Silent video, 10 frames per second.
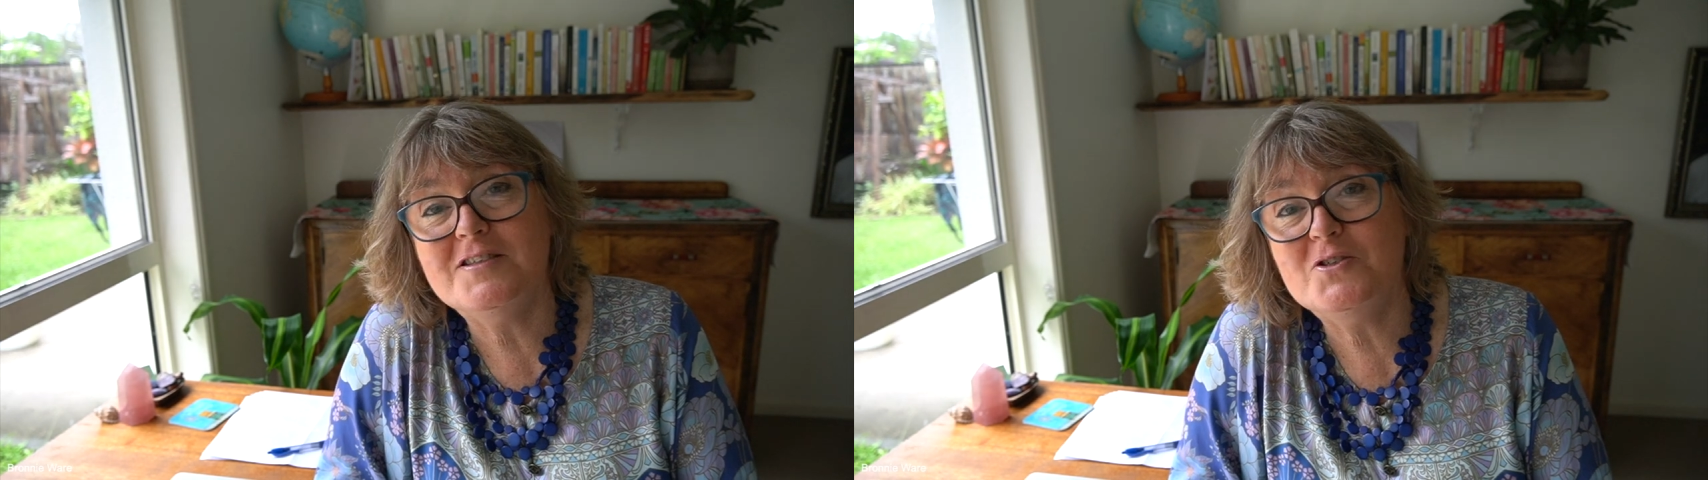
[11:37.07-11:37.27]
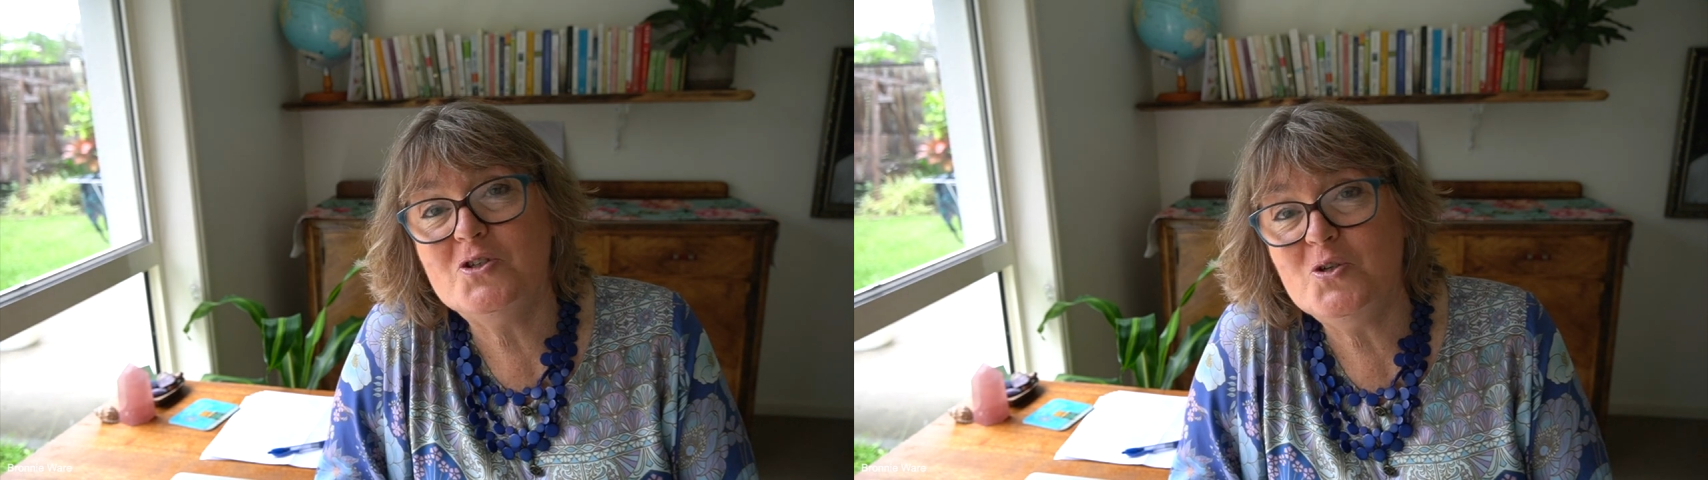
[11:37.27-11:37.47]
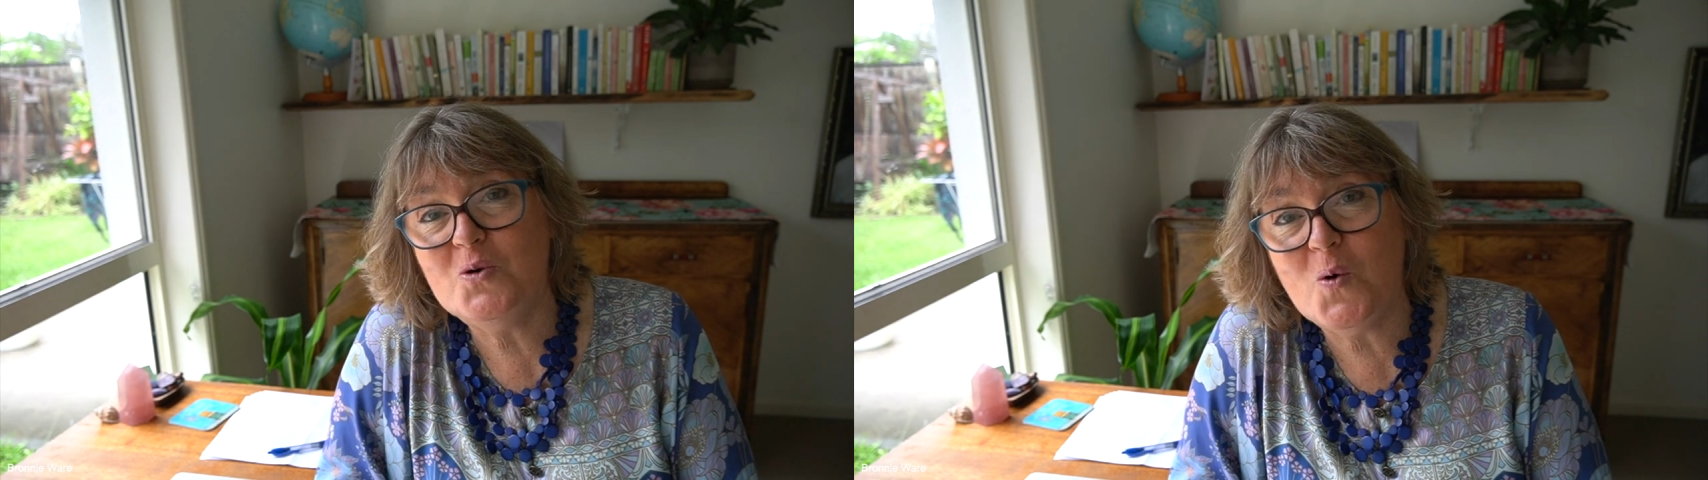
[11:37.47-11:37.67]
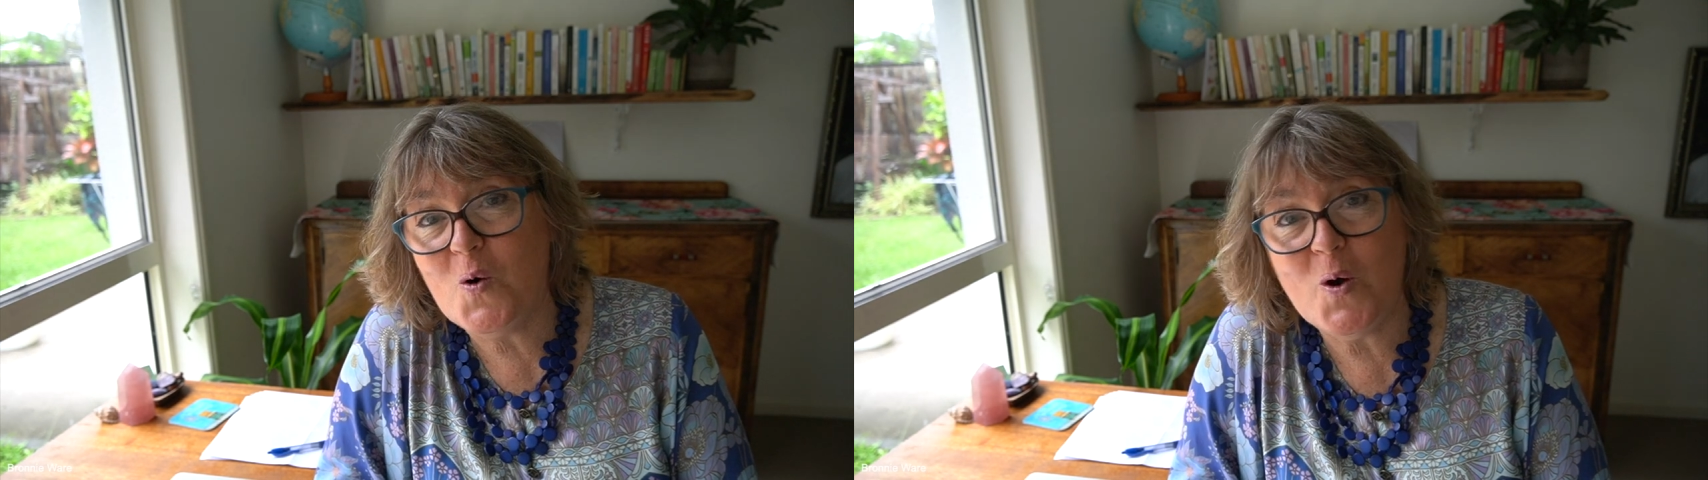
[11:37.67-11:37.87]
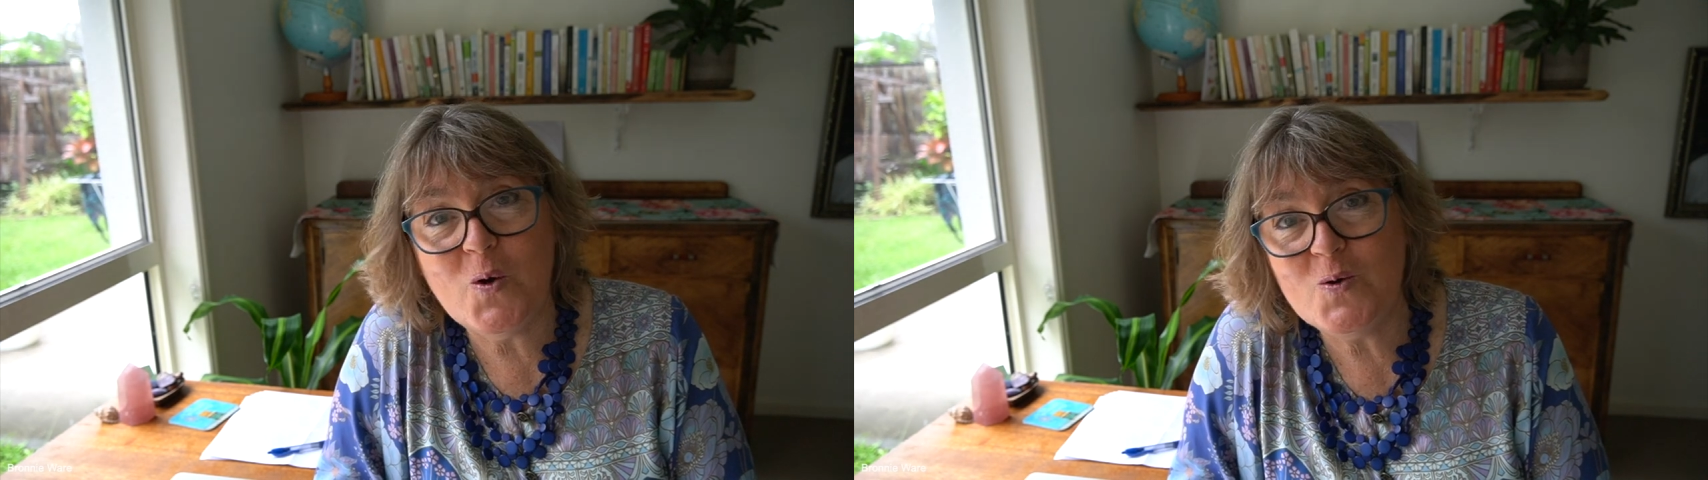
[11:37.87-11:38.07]
to your
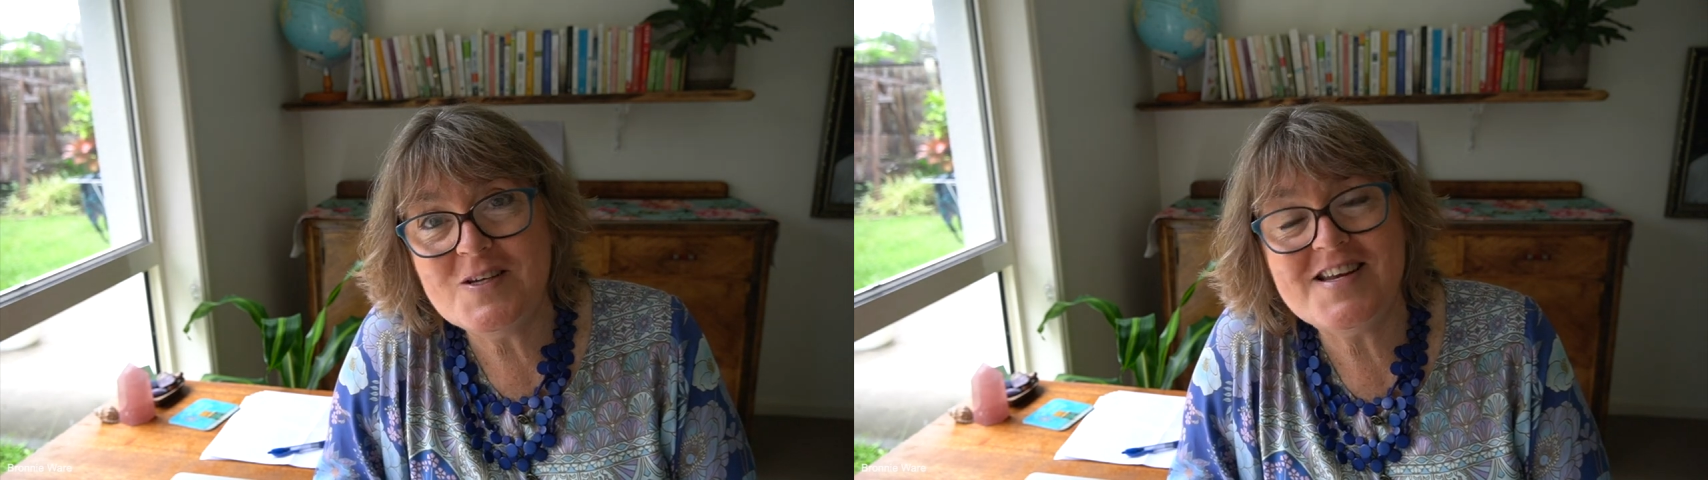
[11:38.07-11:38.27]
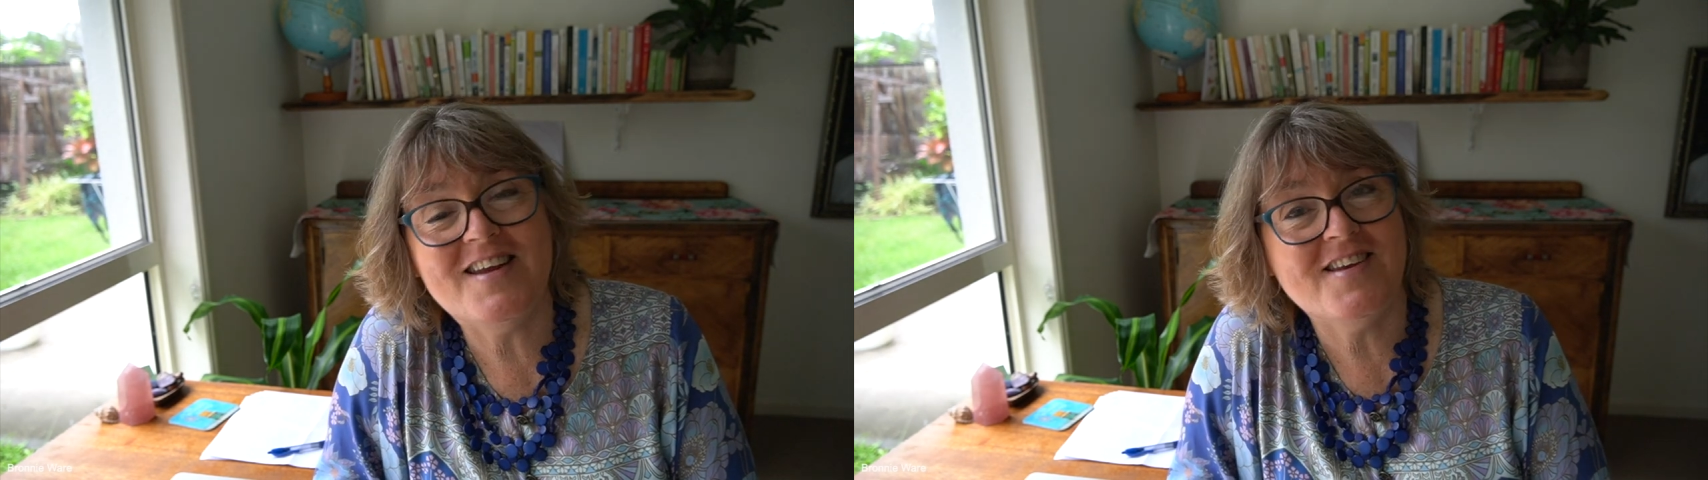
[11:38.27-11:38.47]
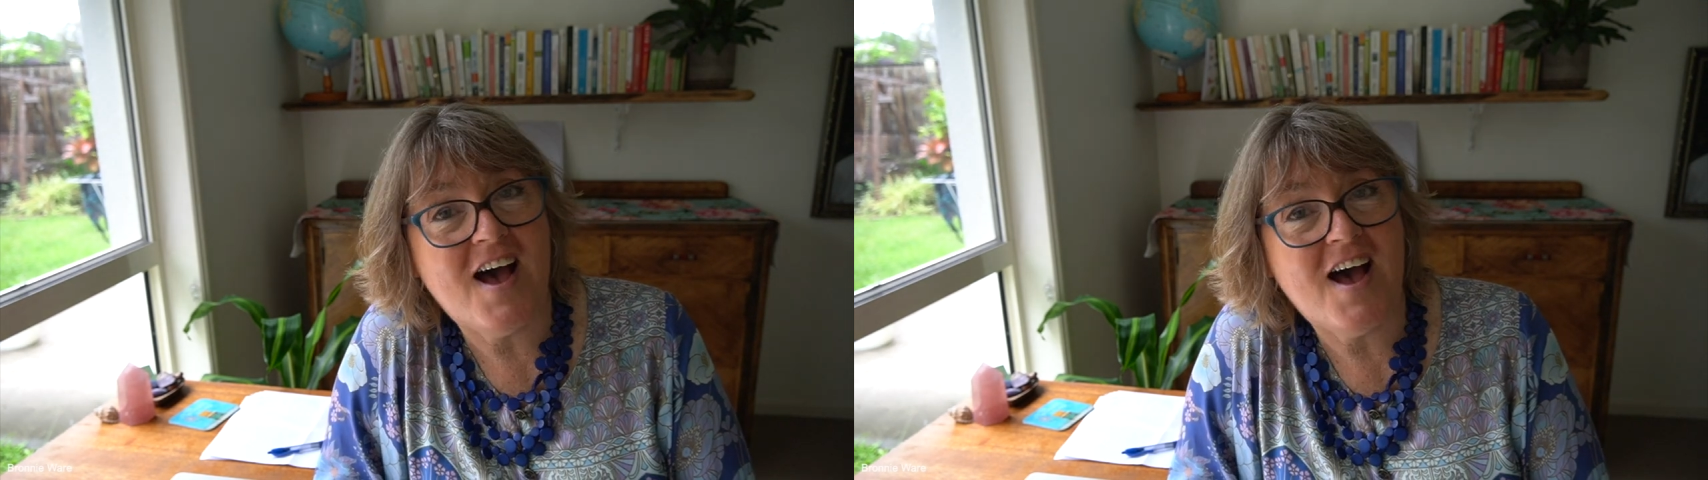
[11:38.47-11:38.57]
own tender